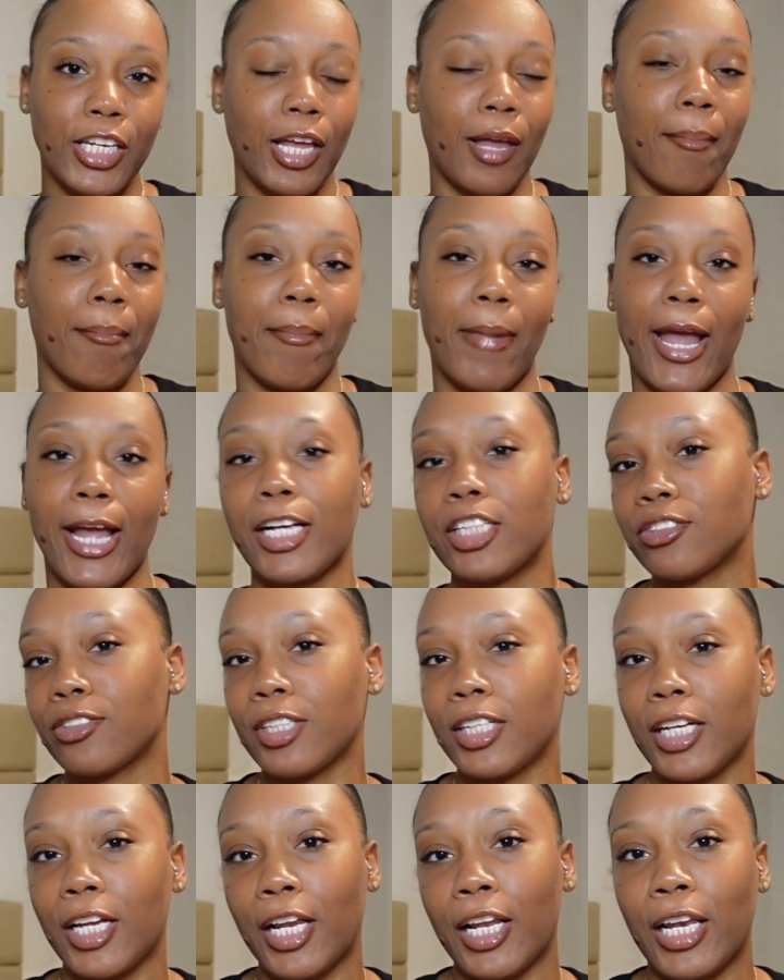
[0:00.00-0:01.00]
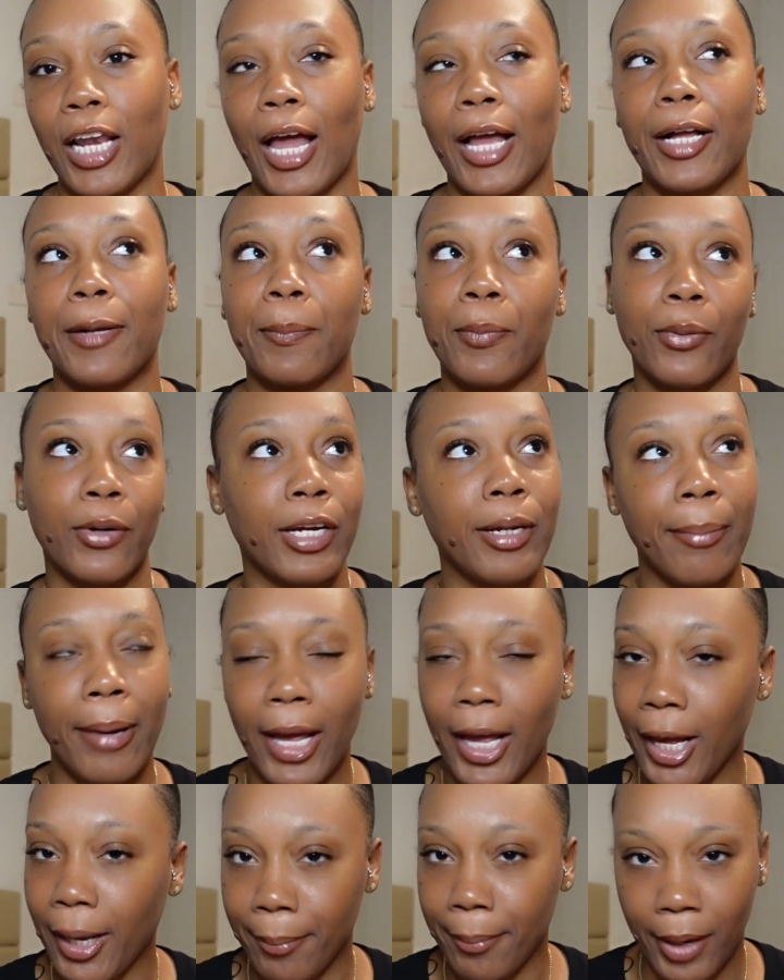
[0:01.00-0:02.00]
then majoring in like
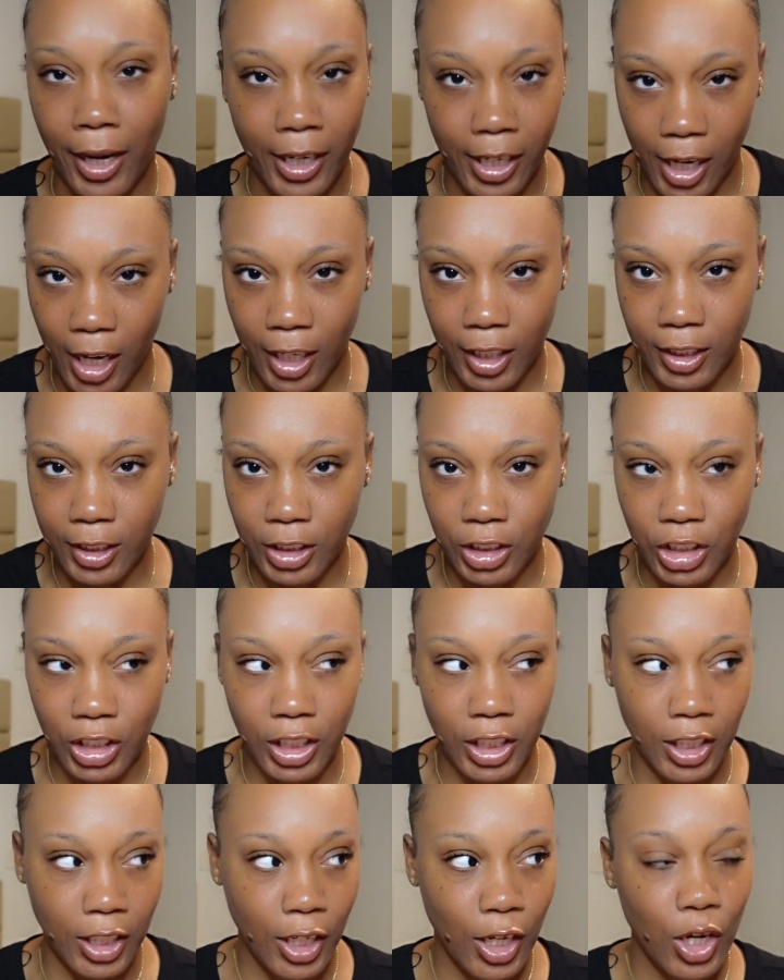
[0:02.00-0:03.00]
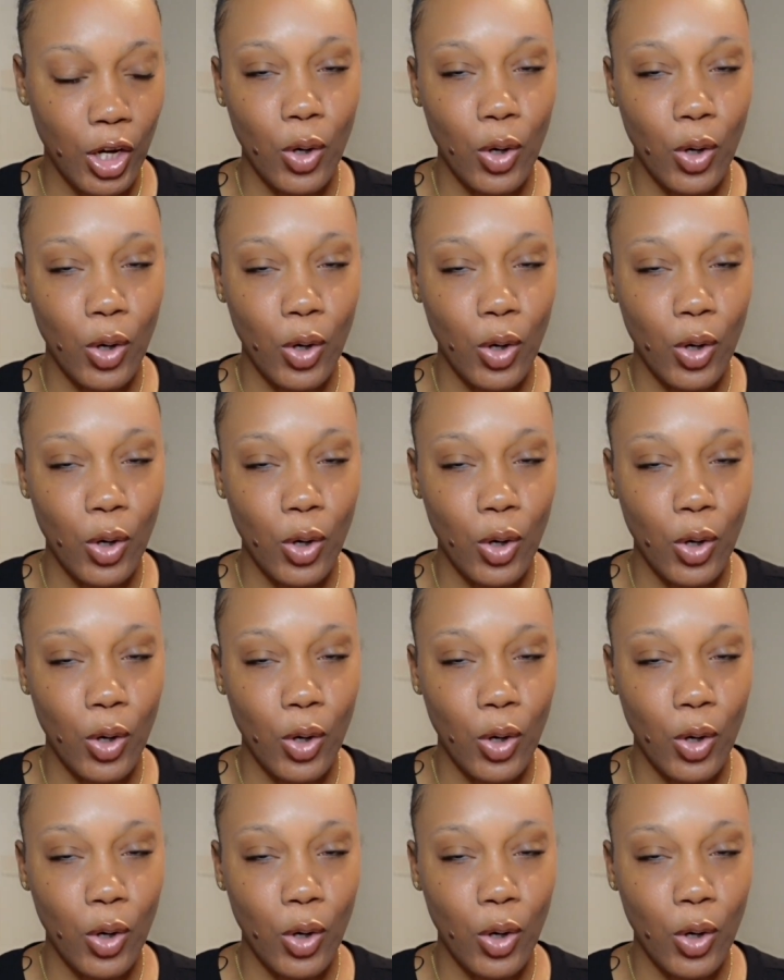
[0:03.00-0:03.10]
pre-med biology,